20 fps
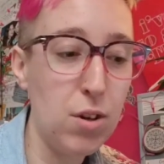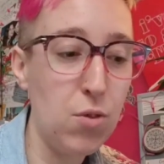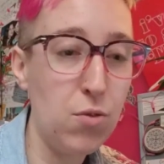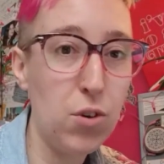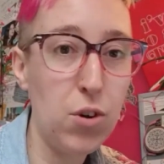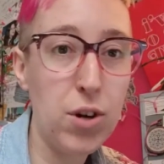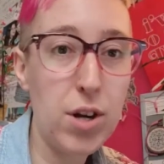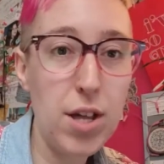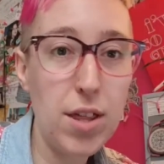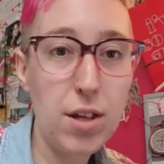
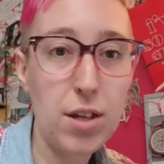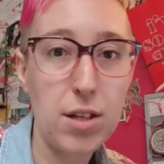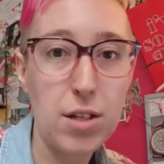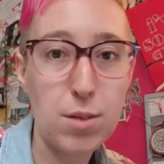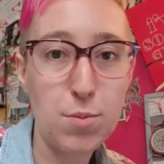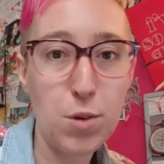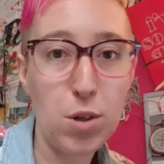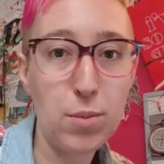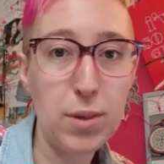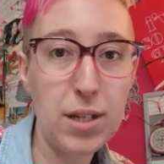for another
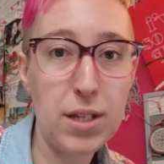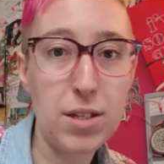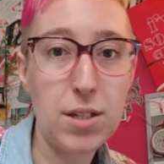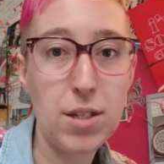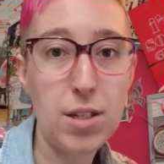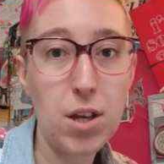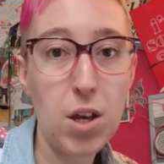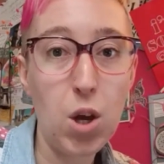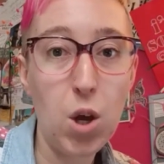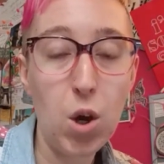Small Biz
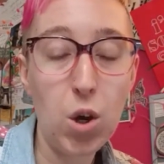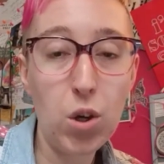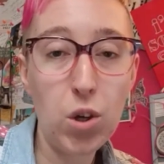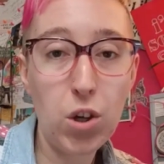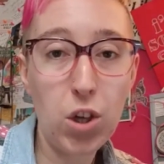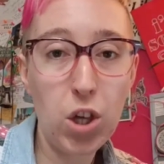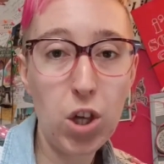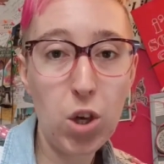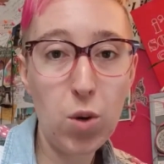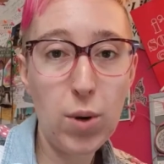
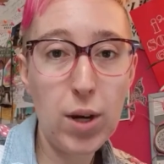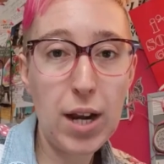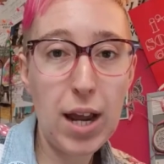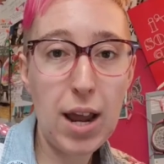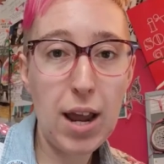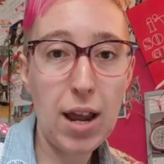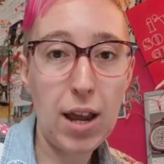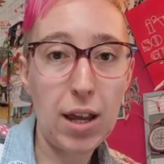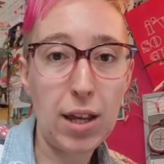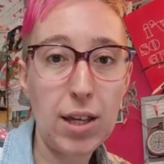
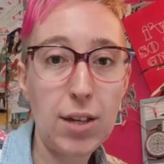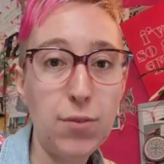Q&A.